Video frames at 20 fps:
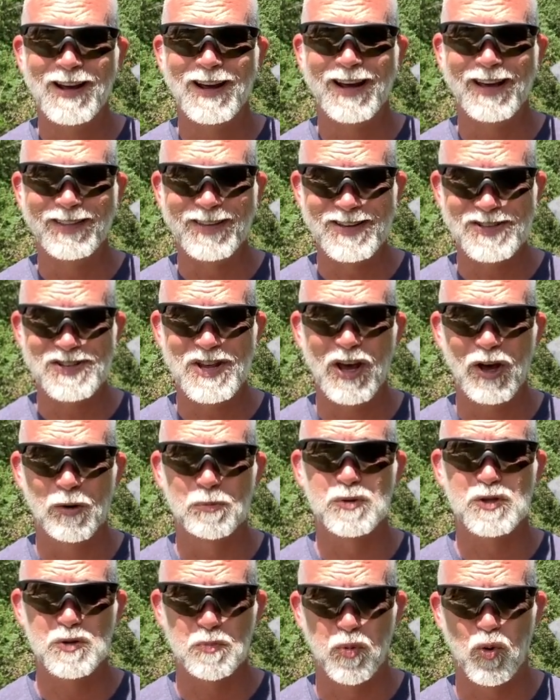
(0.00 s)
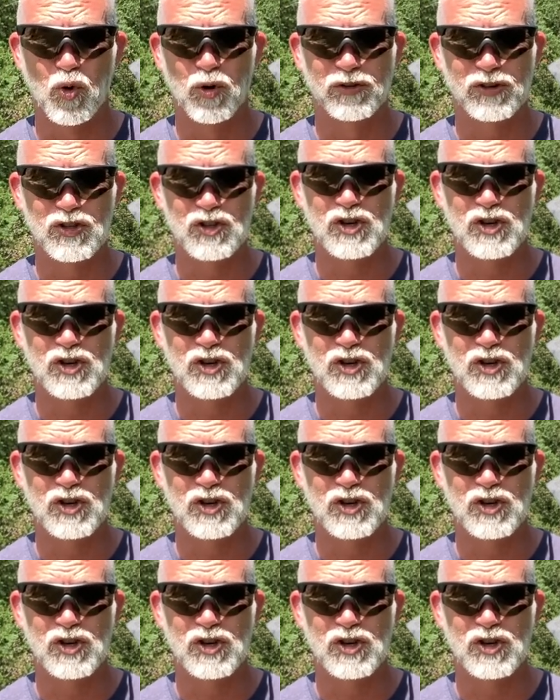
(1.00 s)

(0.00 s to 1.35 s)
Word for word: and this helps support the